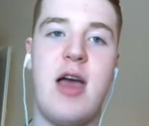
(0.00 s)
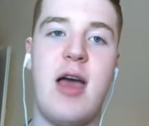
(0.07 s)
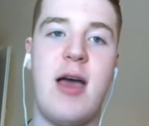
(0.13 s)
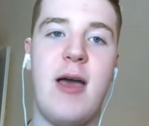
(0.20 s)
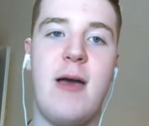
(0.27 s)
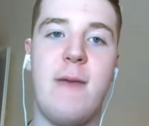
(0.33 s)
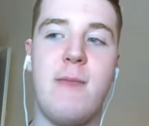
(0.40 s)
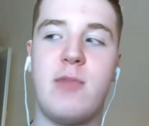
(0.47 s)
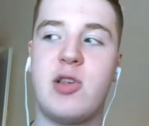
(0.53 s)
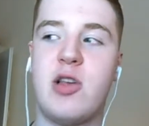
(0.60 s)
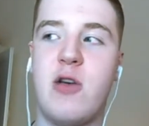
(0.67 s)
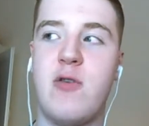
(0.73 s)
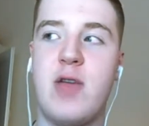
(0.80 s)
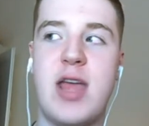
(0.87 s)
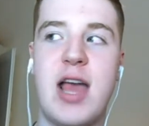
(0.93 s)

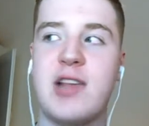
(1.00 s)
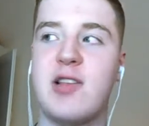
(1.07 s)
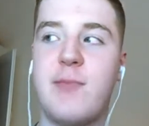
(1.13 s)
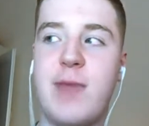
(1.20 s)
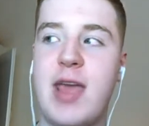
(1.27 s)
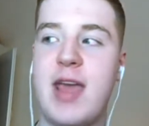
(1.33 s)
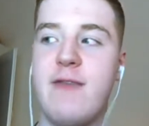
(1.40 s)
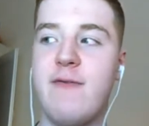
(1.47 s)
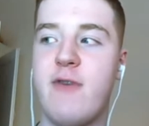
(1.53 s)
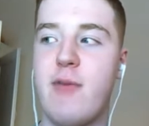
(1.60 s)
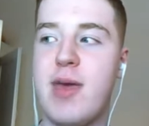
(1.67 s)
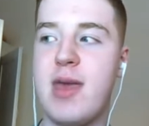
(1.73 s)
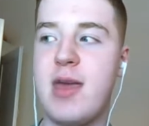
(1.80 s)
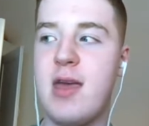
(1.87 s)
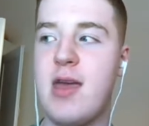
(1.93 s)
So he has to be in for
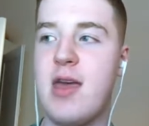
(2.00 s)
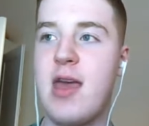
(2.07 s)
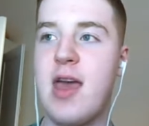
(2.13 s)
me.